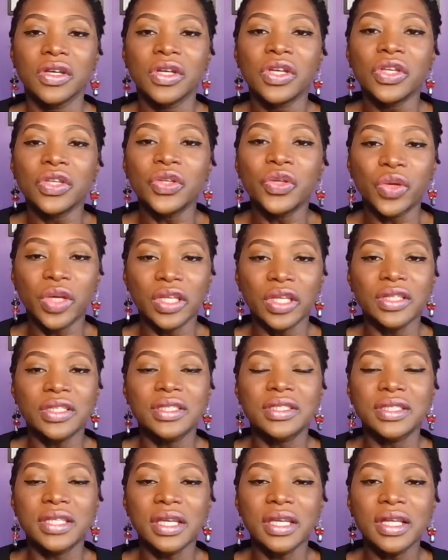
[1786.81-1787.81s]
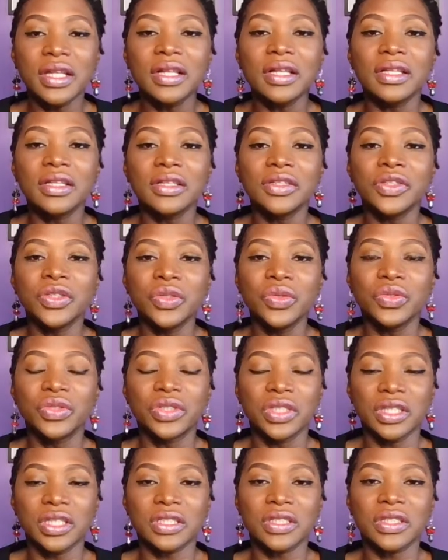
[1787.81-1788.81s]
you can still use the
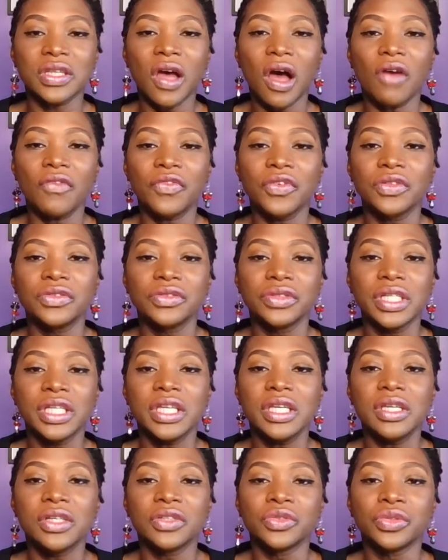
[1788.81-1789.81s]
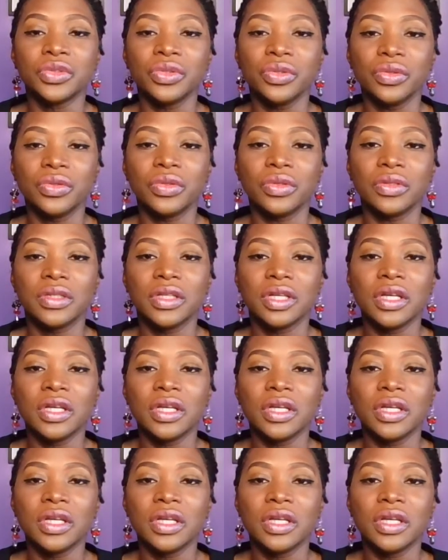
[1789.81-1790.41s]
discovery rule